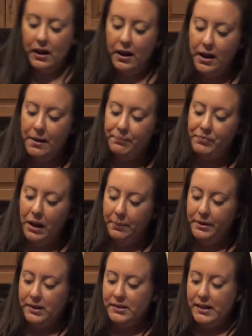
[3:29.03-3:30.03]
I'm
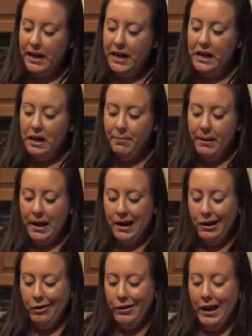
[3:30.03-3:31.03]
gonna say
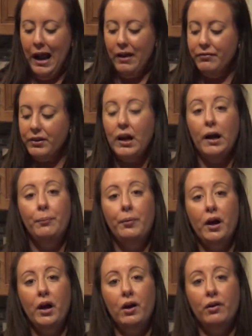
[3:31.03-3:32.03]
about half a cup
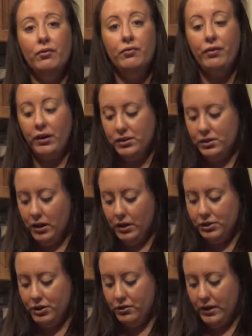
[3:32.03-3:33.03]
of fresh
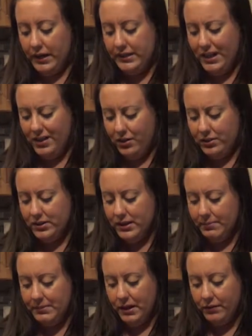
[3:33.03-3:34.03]
cilantro. I take all the
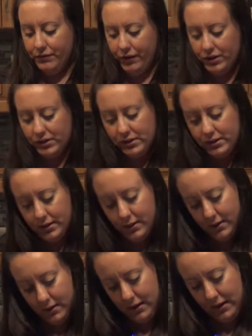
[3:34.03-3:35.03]
stems out first
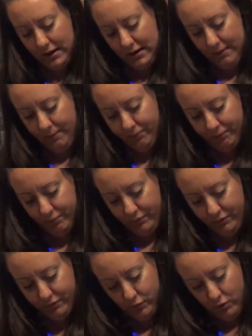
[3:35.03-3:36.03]

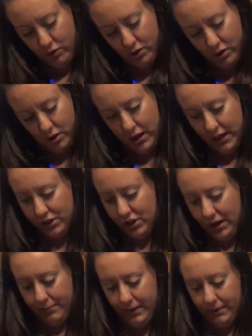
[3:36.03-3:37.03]
before I
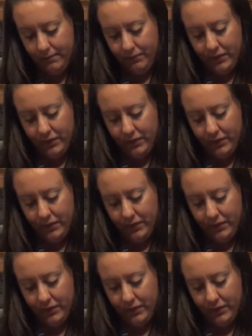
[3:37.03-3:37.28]
chop it.